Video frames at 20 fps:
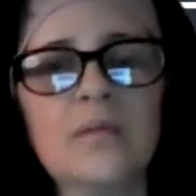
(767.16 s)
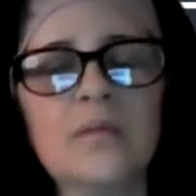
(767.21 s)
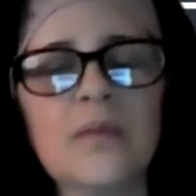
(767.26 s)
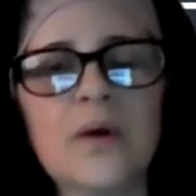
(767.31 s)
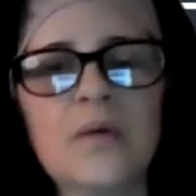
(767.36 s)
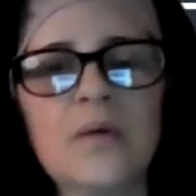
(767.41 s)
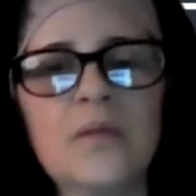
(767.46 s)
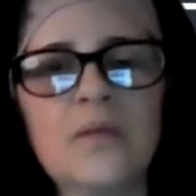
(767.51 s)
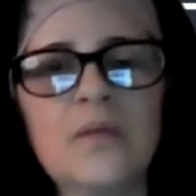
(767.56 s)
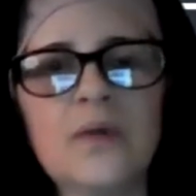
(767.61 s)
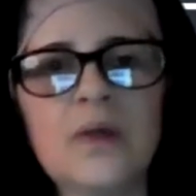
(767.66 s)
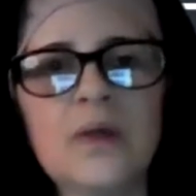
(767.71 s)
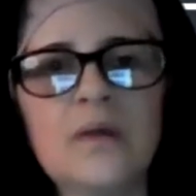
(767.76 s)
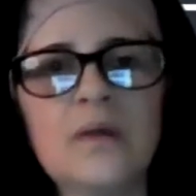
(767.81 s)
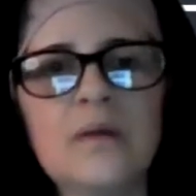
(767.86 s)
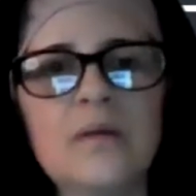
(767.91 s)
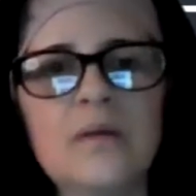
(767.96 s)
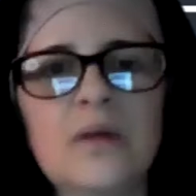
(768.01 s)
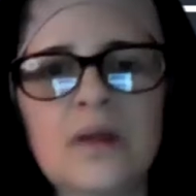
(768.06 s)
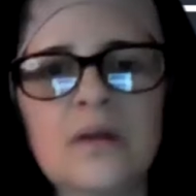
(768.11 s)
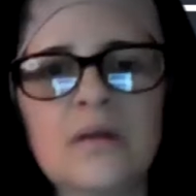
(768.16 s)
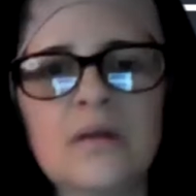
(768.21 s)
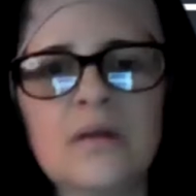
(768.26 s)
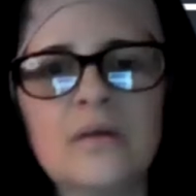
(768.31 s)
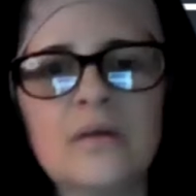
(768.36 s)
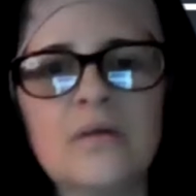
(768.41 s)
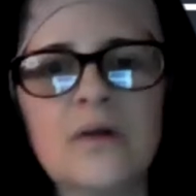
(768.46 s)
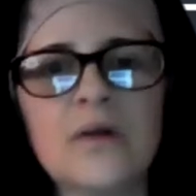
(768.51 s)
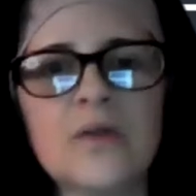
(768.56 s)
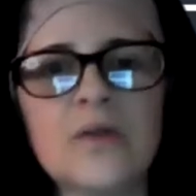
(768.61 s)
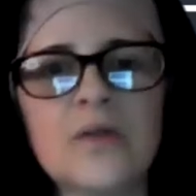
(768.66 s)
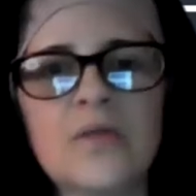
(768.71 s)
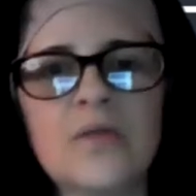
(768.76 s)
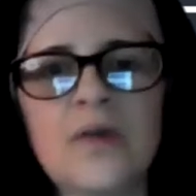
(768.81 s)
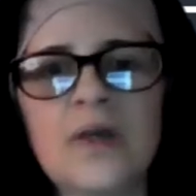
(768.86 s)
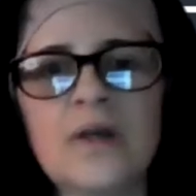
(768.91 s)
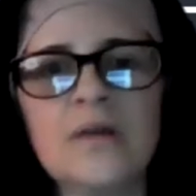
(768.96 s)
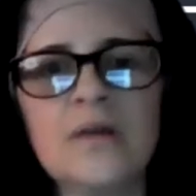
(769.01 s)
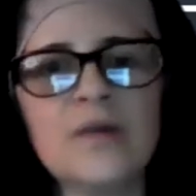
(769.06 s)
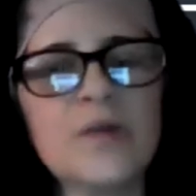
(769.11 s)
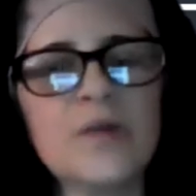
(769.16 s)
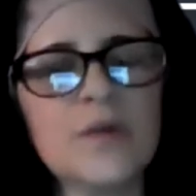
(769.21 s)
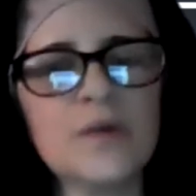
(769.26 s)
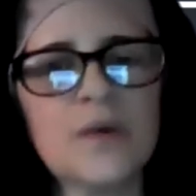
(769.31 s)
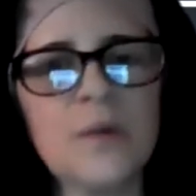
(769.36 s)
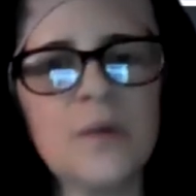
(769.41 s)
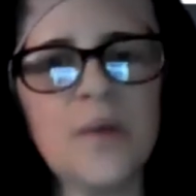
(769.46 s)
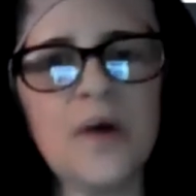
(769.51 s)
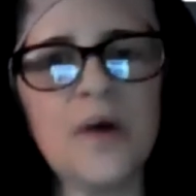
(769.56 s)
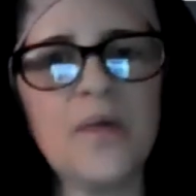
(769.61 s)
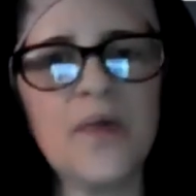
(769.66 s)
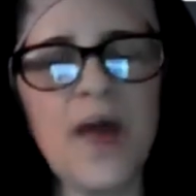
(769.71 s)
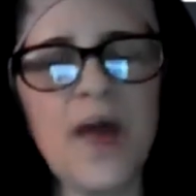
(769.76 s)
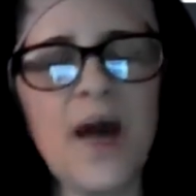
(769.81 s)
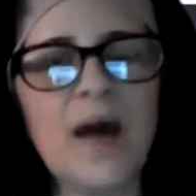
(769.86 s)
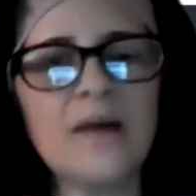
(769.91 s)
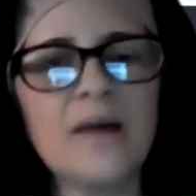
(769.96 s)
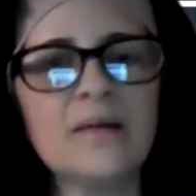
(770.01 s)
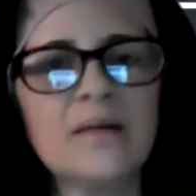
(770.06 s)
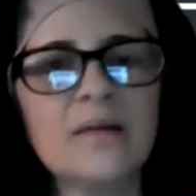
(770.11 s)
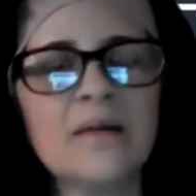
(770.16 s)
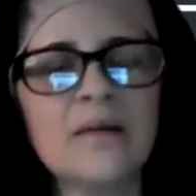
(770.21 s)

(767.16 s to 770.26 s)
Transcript: hopefully you can cross your fingers about that,